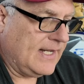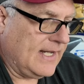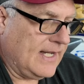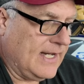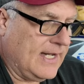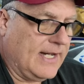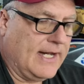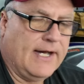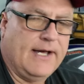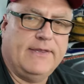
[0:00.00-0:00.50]

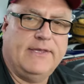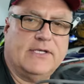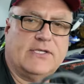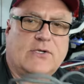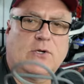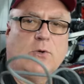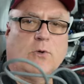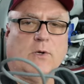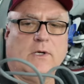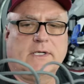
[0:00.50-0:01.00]
this
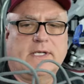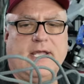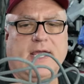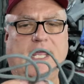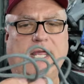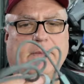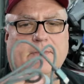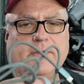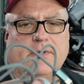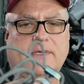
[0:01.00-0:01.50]
cord
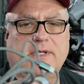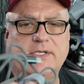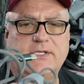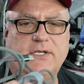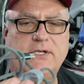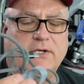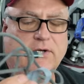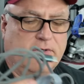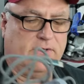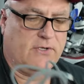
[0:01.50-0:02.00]
cable, because
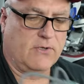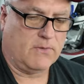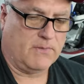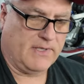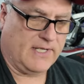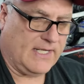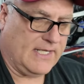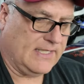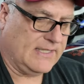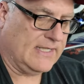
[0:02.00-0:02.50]
you don't
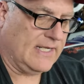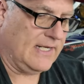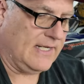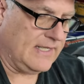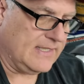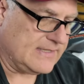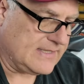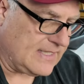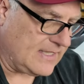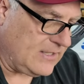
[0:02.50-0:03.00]
normally get that. It
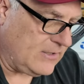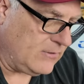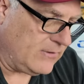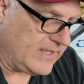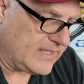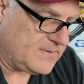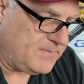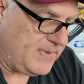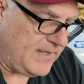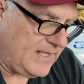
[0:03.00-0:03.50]
is a
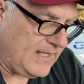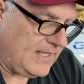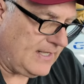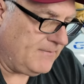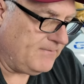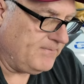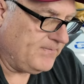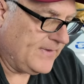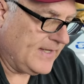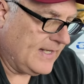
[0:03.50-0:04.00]

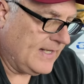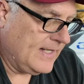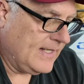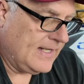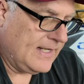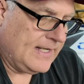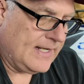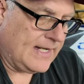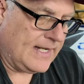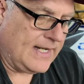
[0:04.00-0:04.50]
USB
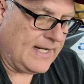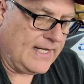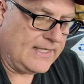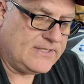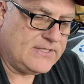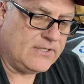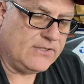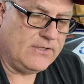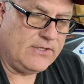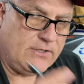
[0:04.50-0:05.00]
to
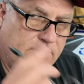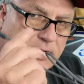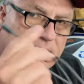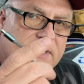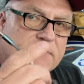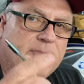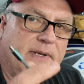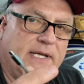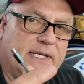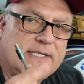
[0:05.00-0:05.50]

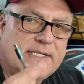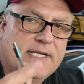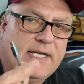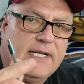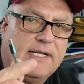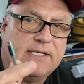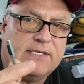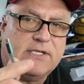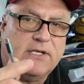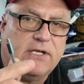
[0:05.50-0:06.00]

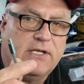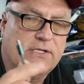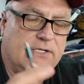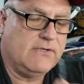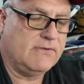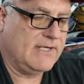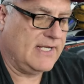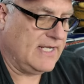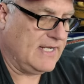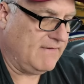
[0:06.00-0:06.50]
USB-C, so you
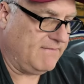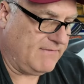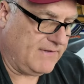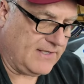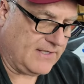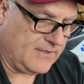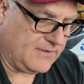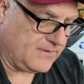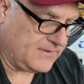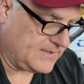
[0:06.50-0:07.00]
do have
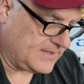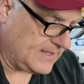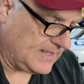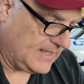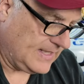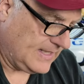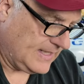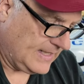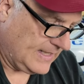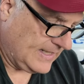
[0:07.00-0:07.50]
those.
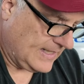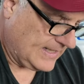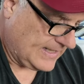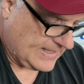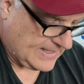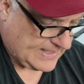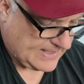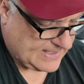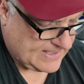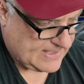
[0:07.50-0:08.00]

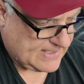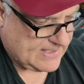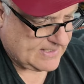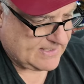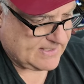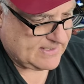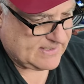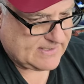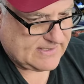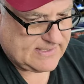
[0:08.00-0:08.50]

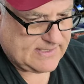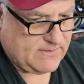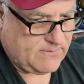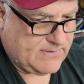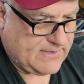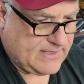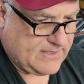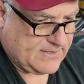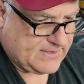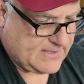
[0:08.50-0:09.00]
Let's see
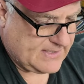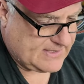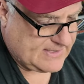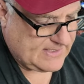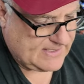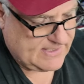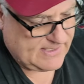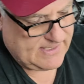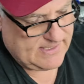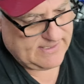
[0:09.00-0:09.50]
what else is
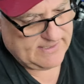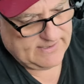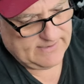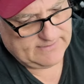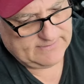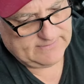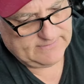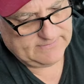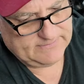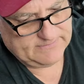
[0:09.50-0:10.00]
in here.
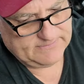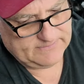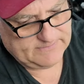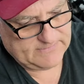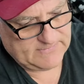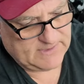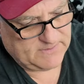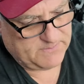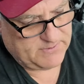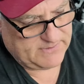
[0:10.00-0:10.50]

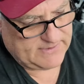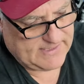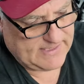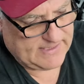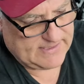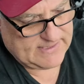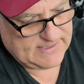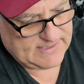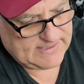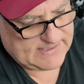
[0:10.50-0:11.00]
I'll put
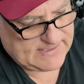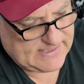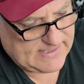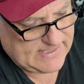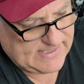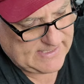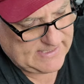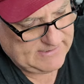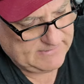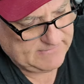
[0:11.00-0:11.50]
that to the side.